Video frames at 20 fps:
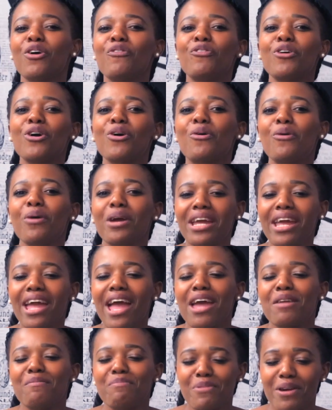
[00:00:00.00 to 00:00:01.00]
go for a quick
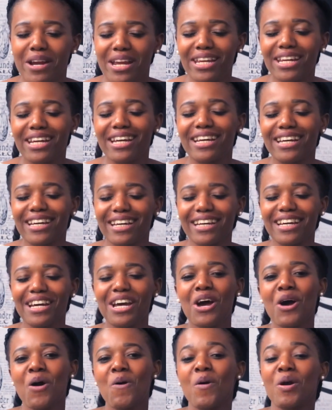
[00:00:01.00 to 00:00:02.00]
ad break.
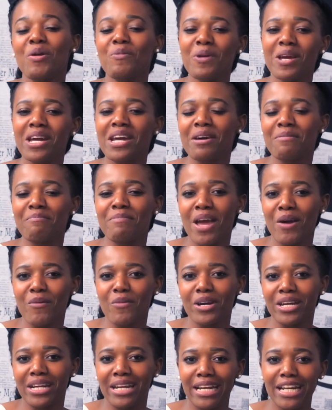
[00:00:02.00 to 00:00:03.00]
When we come back,
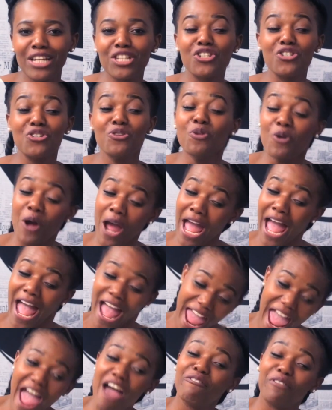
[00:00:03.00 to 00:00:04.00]
we're gonna let you
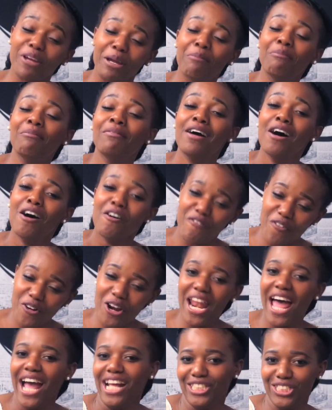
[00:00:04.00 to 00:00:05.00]
have him
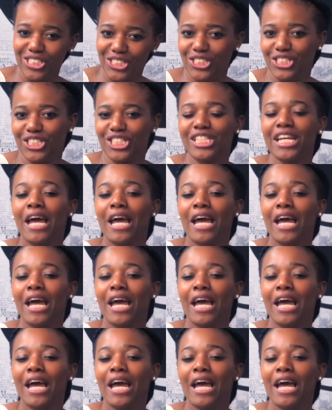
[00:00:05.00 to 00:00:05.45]
for lunch.